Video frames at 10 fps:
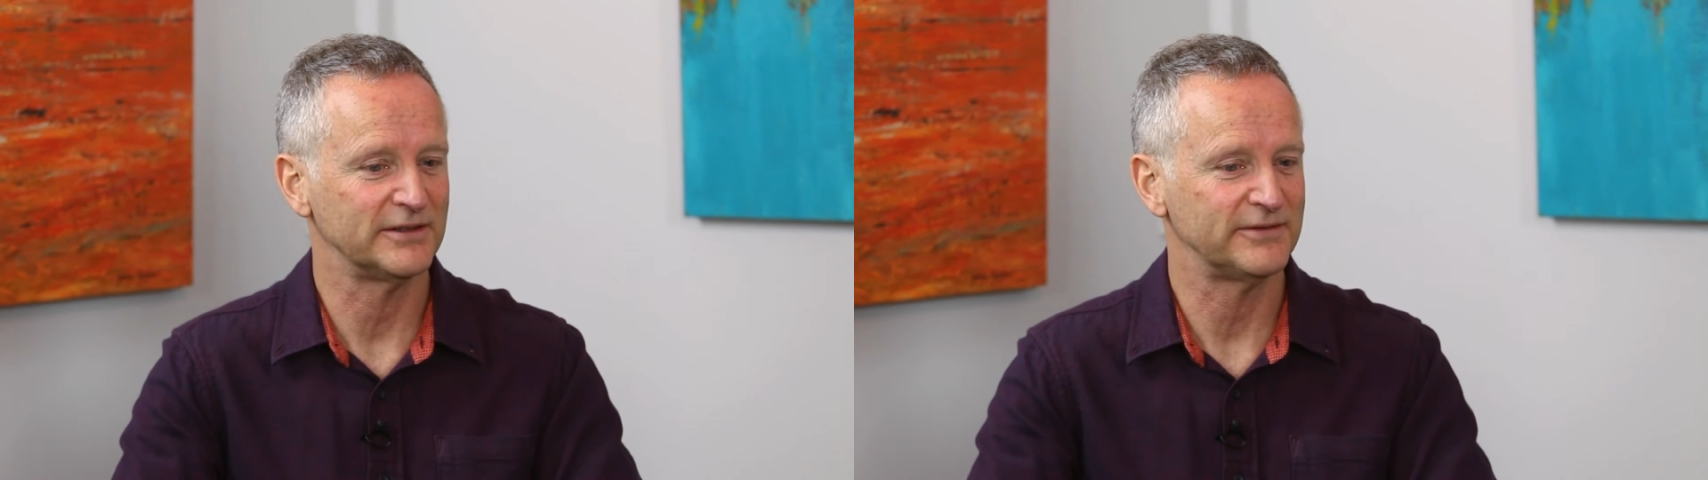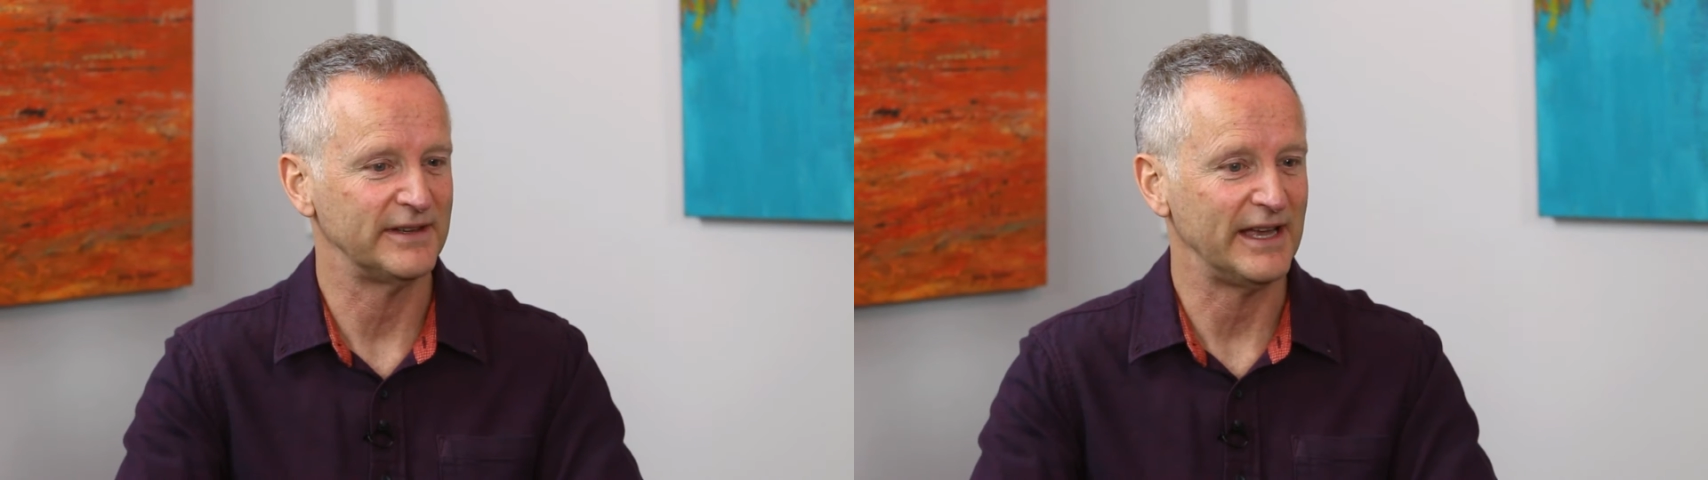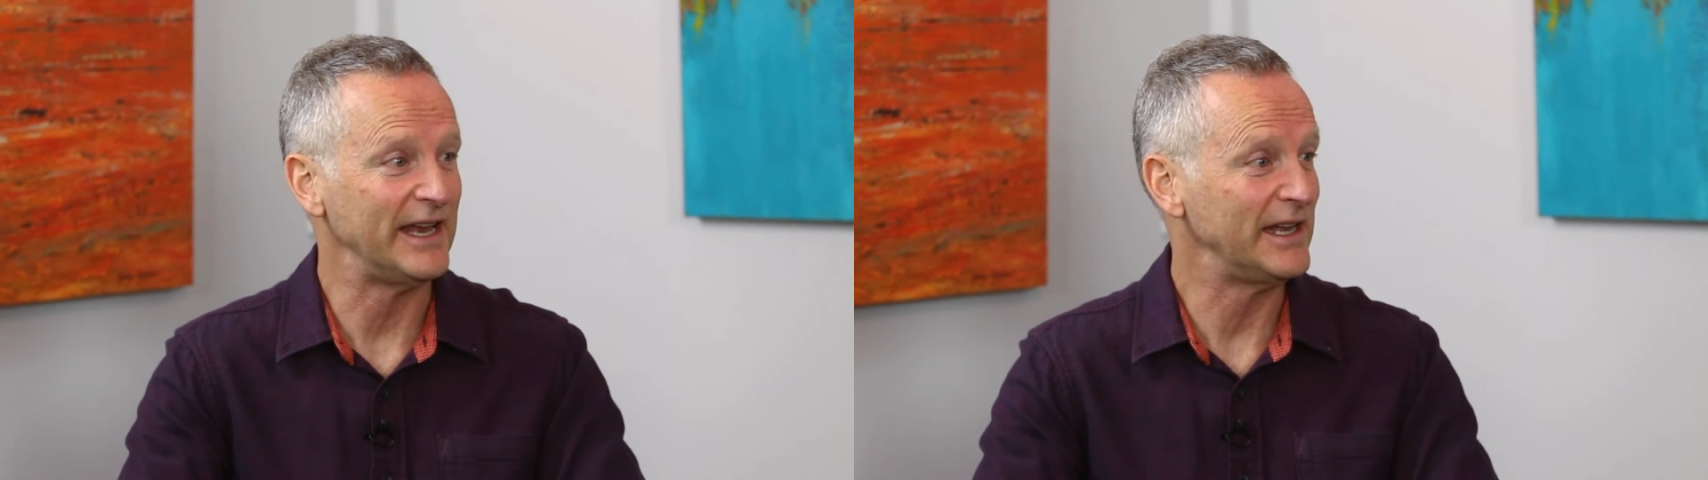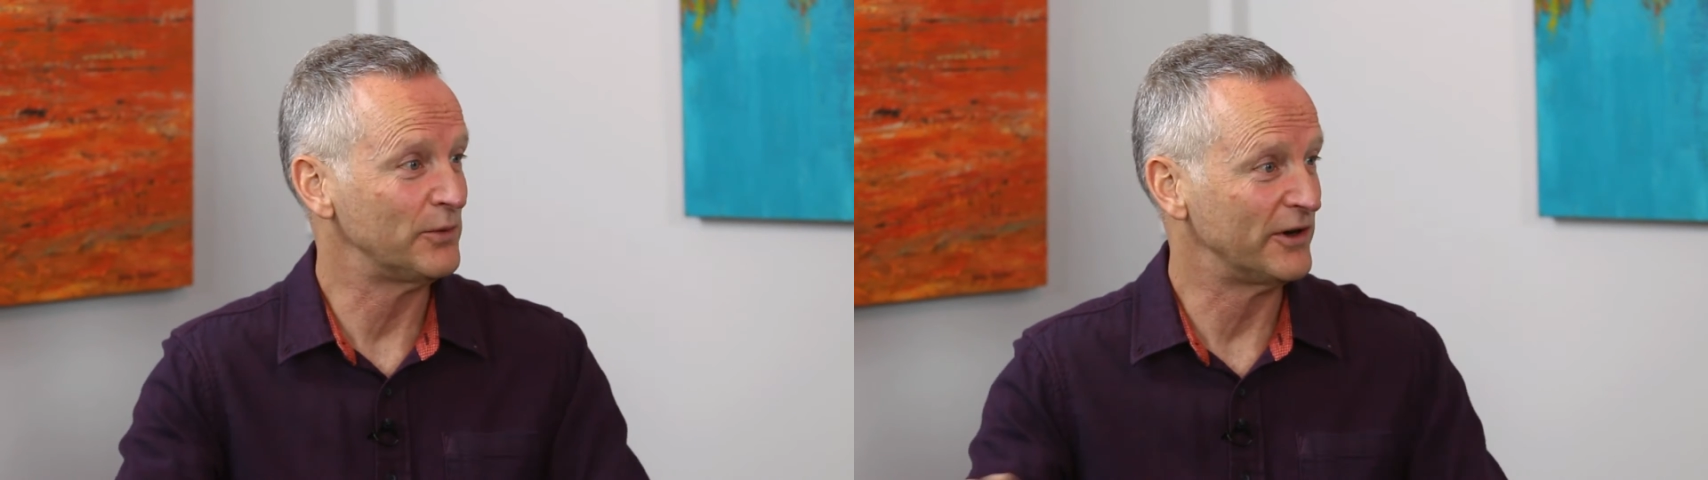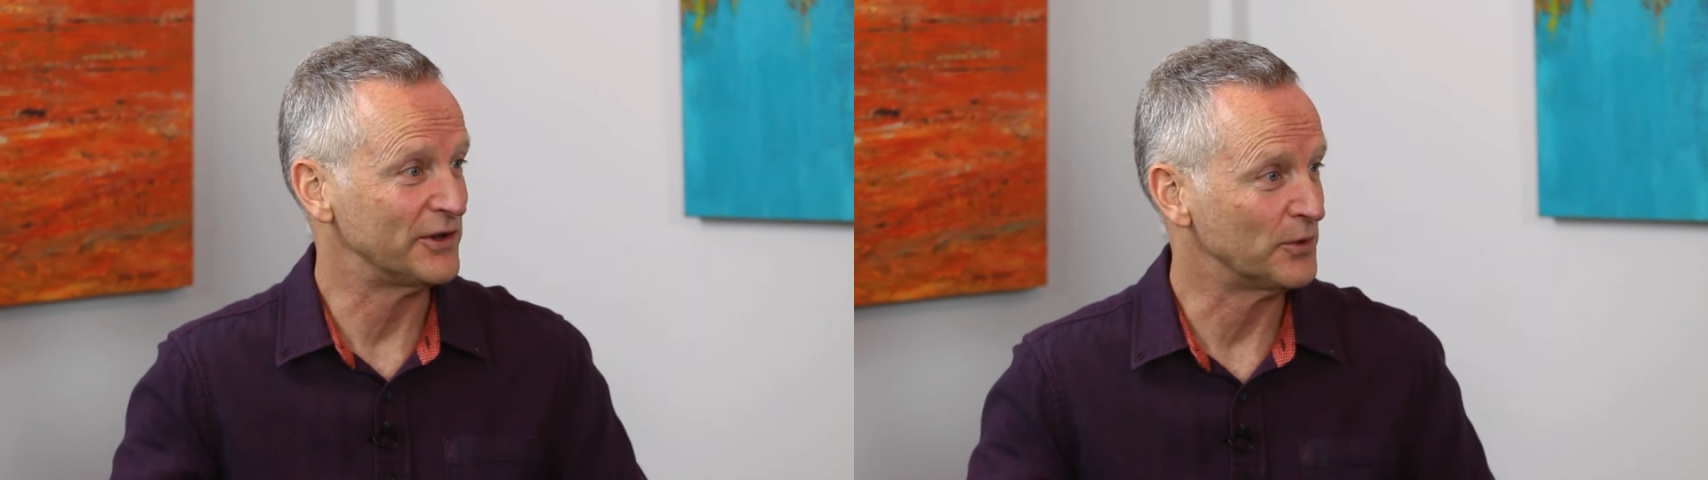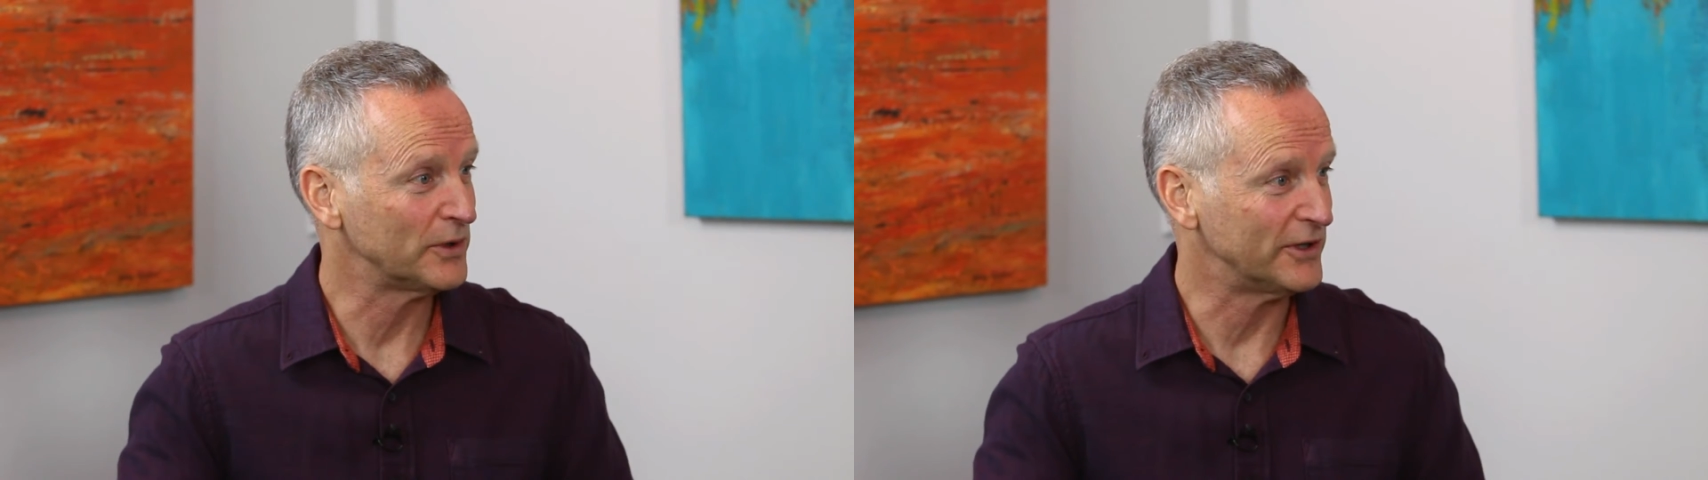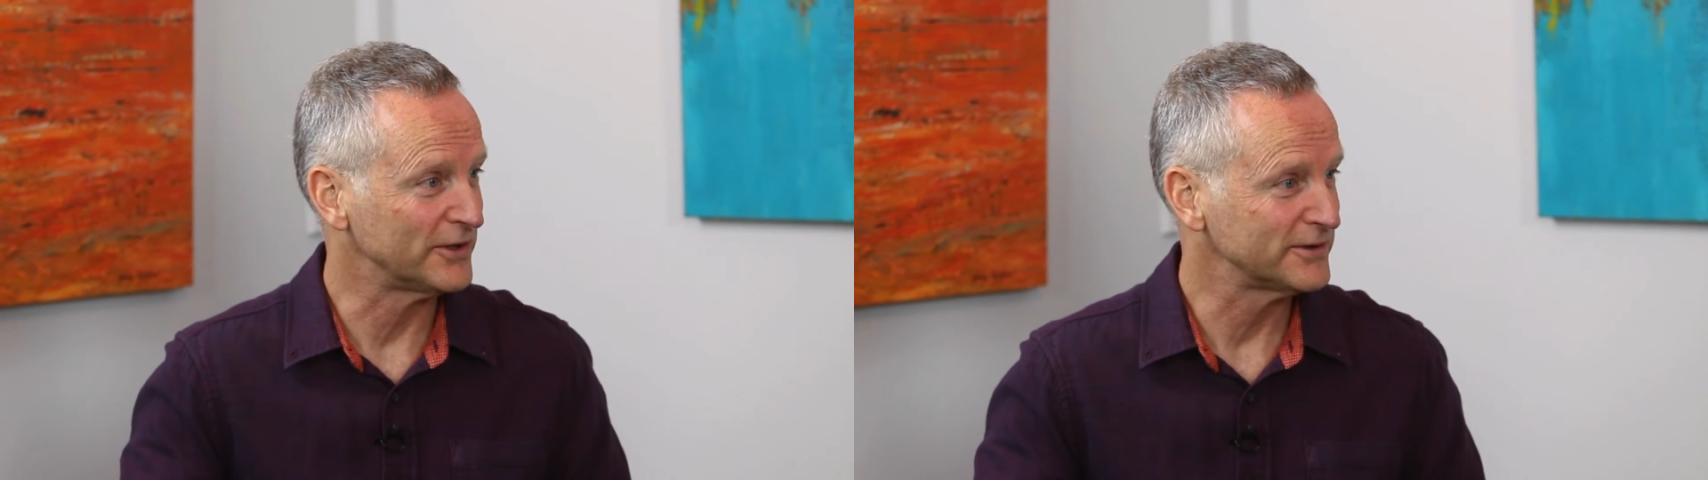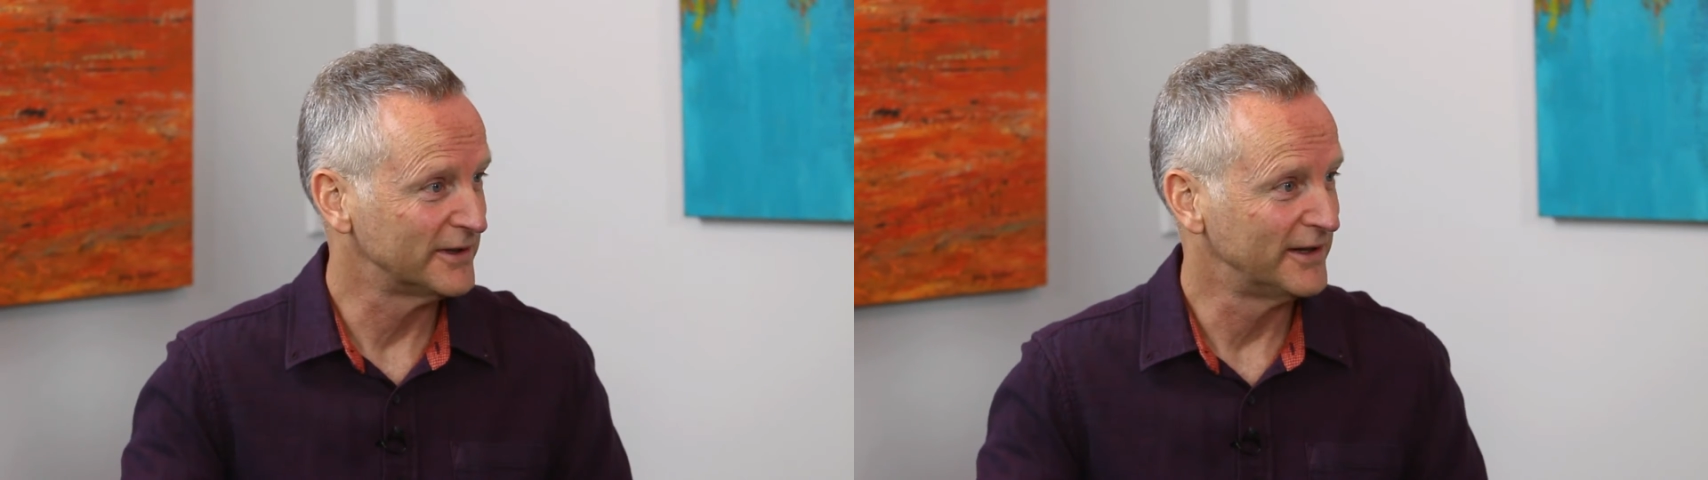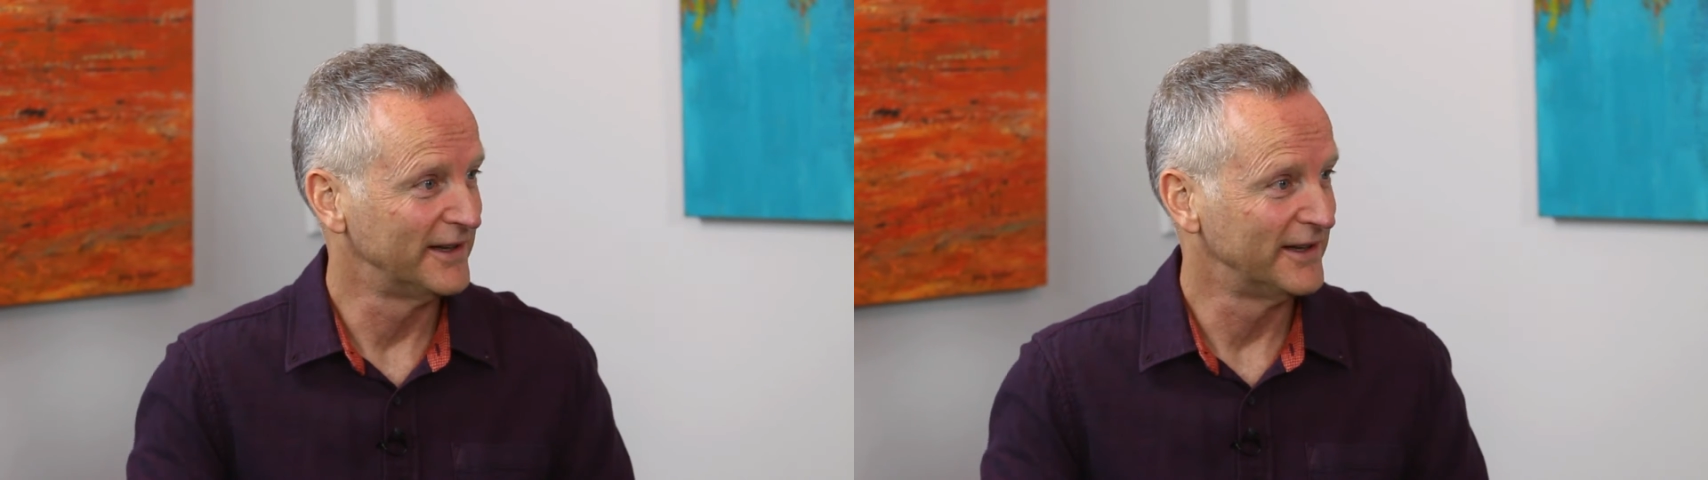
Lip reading: of anywhere in the world,